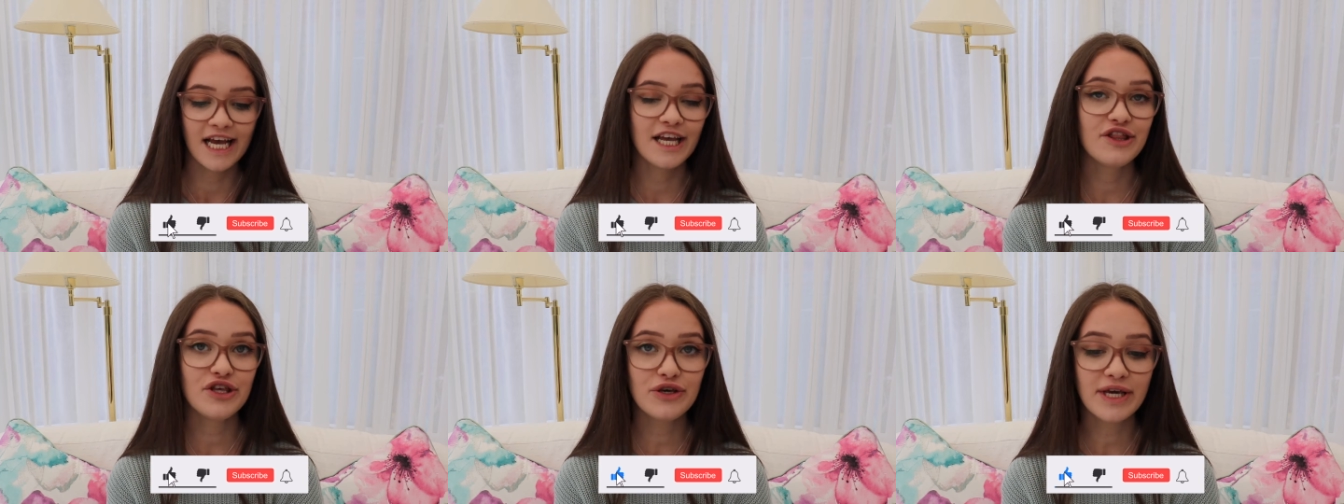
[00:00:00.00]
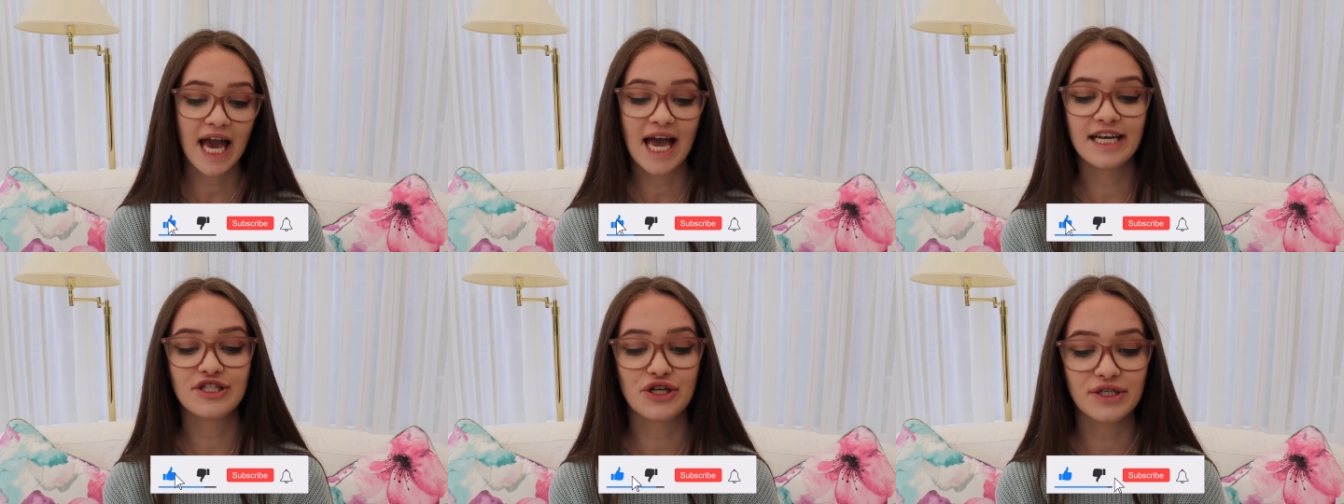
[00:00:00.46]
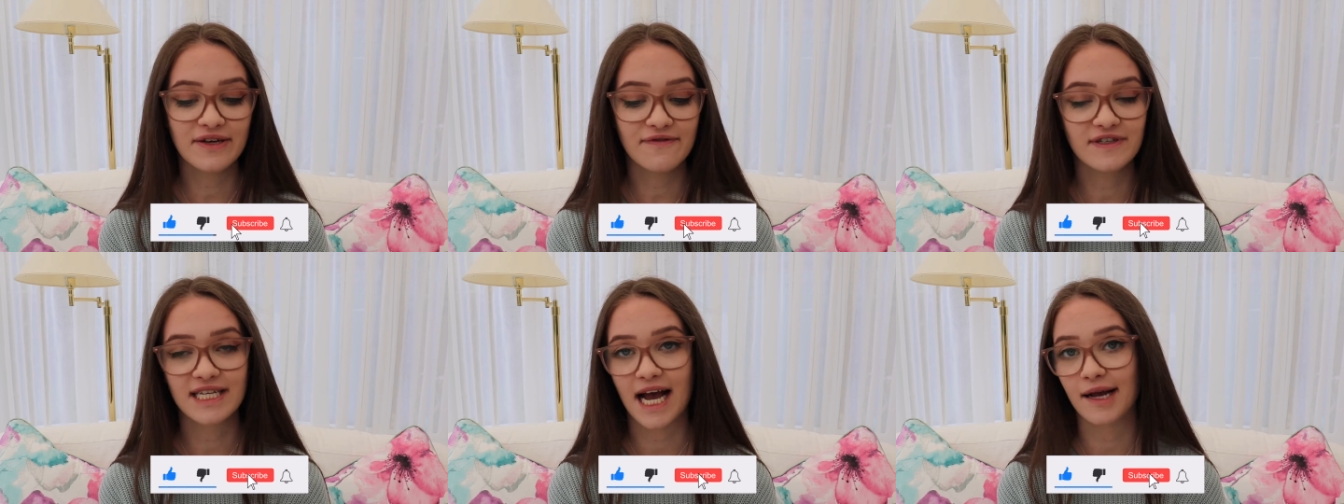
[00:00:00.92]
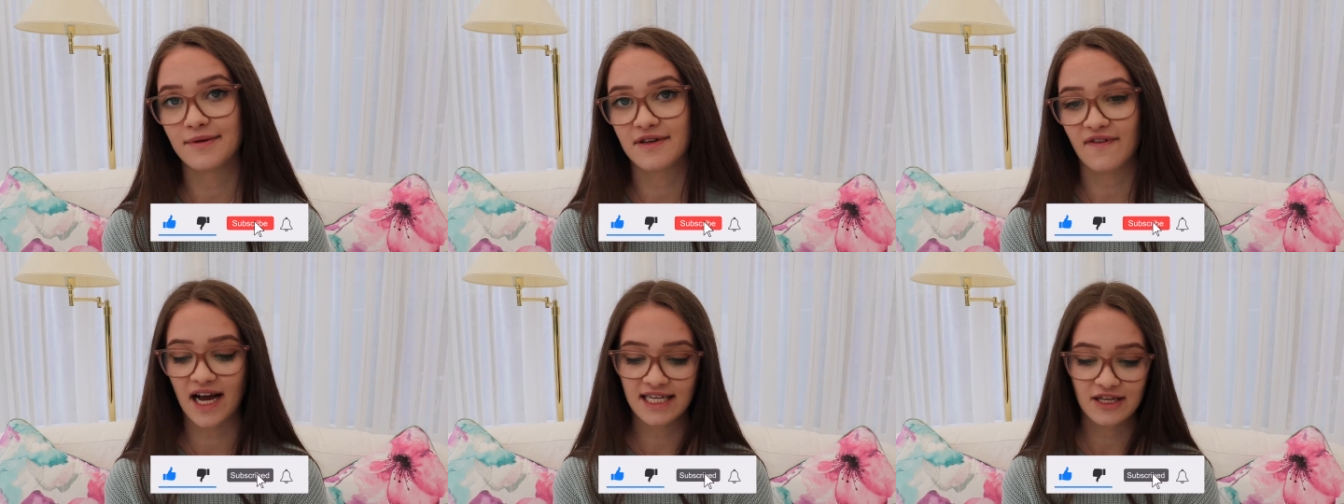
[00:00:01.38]
In the U K, two different types
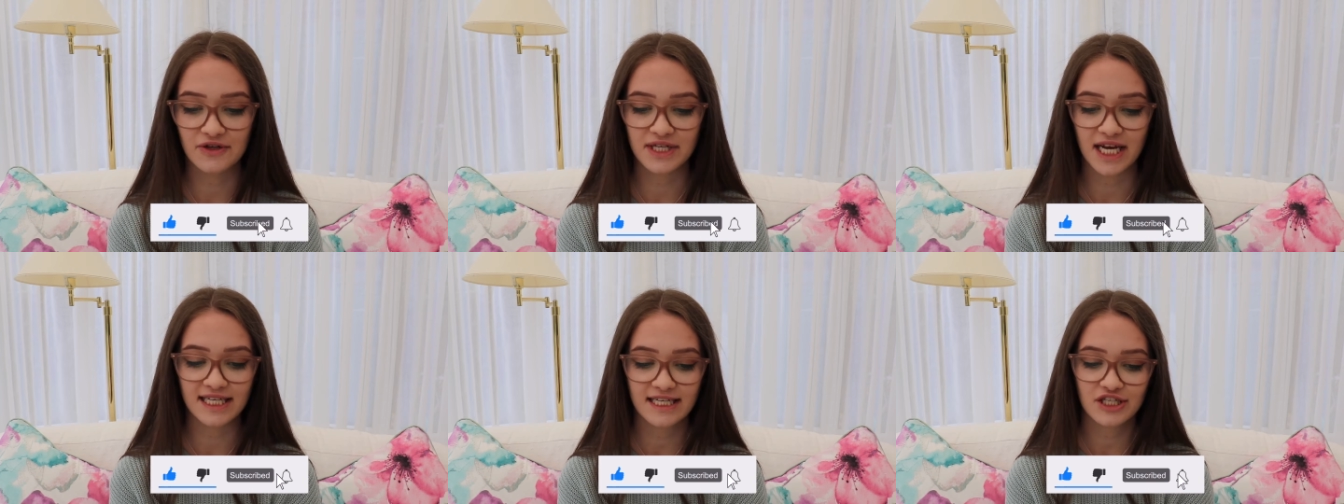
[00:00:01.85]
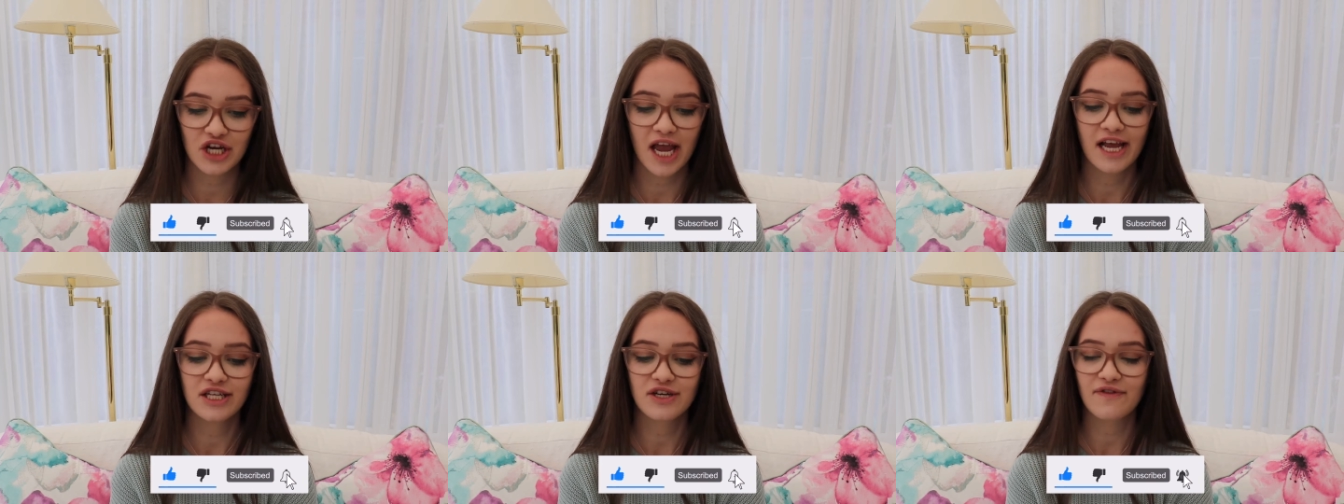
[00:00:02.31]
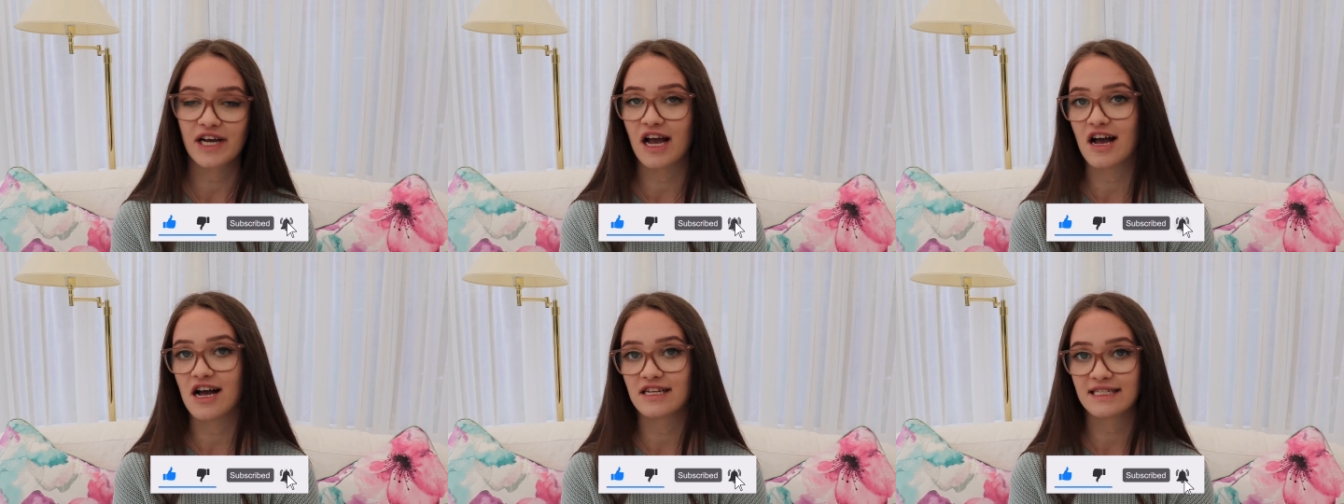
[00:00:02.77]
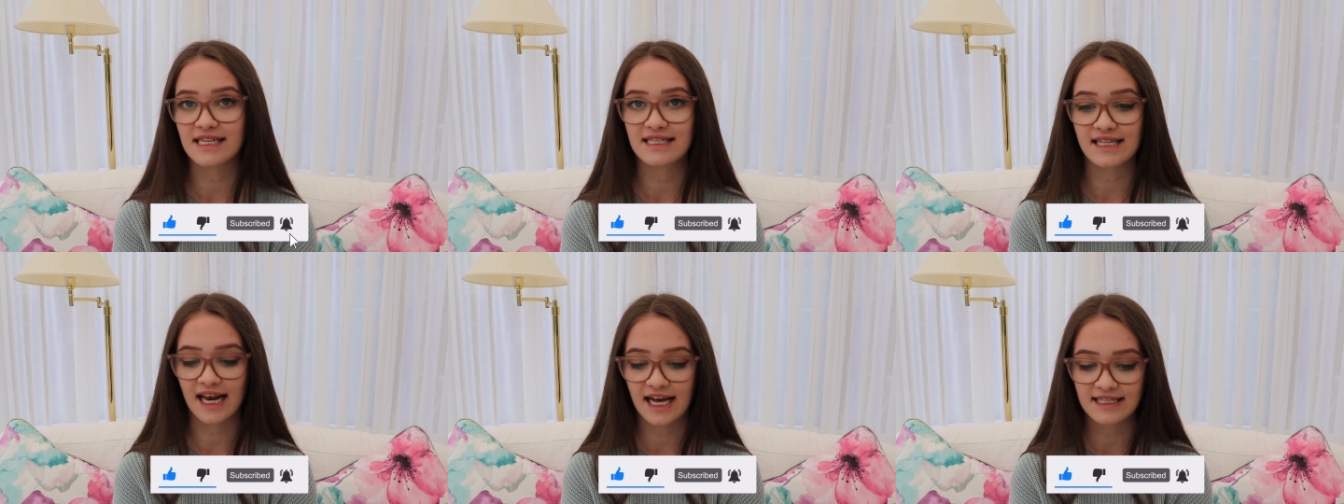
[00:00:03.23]
of isostatic change have occurred
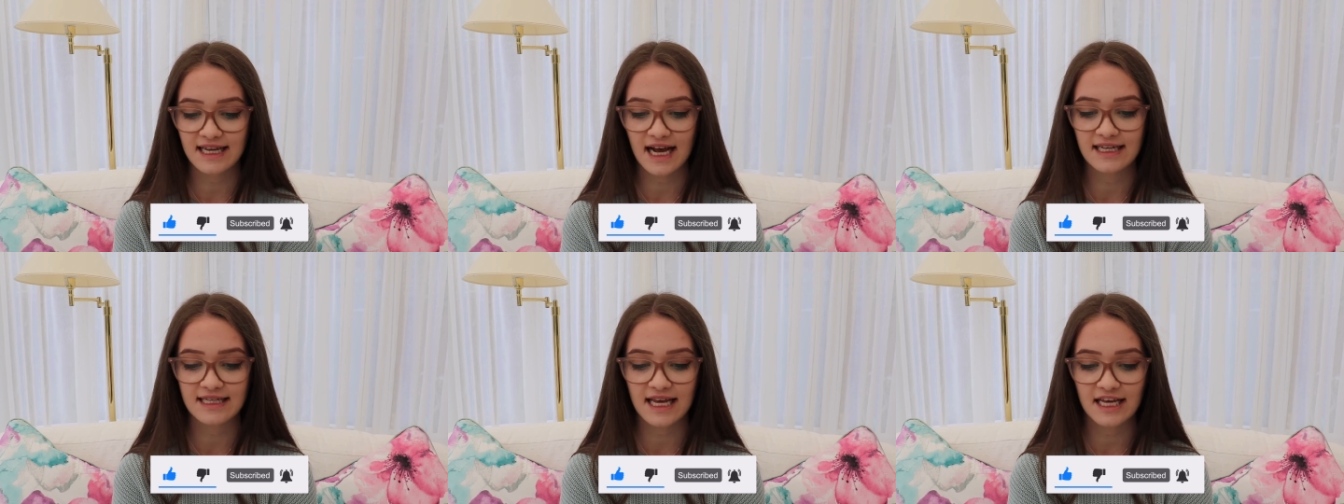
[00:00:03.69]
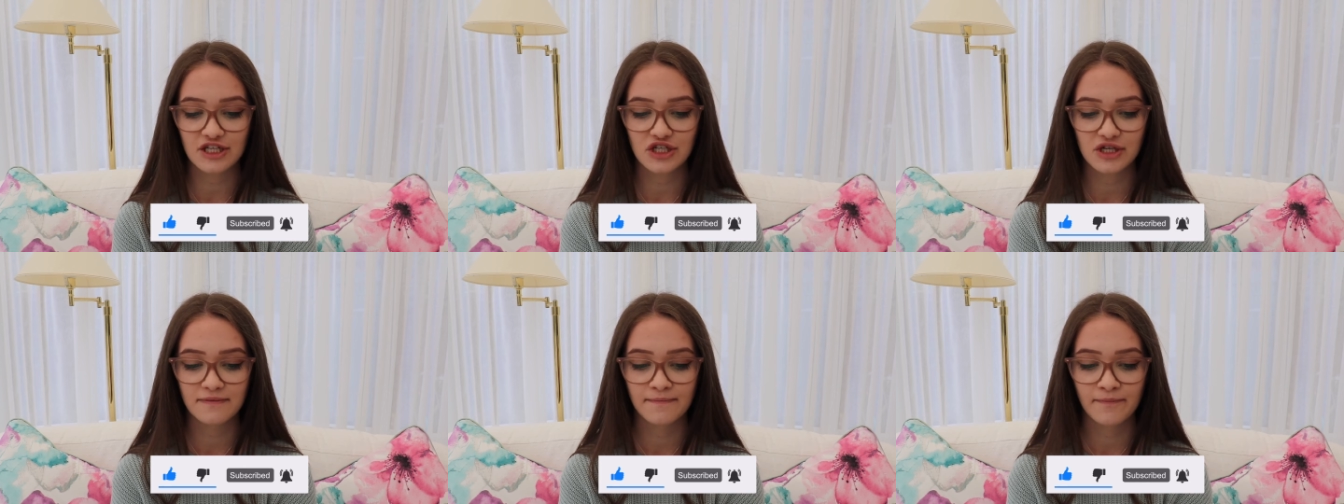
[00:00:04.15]
since the last ice age.